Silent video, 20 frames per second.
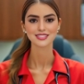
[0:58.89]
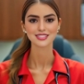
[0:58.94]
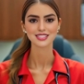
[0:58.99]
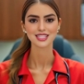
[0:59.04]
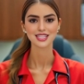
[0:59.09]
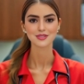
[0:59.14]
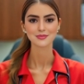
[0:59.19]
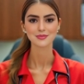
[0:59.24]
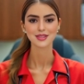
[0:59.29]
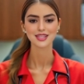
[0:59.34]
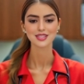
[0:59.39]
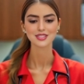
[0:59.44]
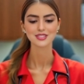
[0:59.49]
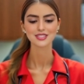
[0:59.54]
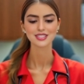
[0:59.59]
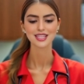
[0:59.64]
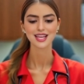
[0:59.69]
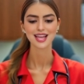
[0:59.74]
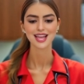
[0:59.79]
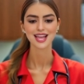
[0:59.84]

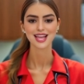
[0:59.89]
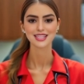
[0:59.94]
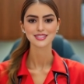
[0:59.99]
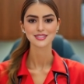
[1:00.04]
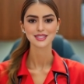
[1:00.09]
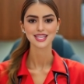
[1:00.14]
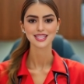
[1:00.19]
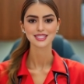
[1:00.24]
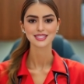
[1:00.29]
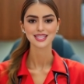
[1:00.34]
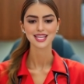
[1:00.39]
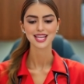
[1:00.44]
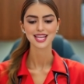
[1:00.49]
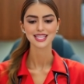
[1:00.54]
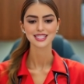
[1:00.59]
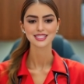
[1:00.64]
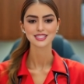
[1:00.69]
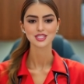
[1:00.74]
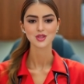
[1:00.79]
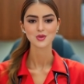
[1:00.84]
centimeters and may
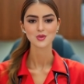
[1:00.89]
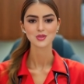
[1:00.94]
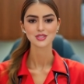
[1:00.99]
encase or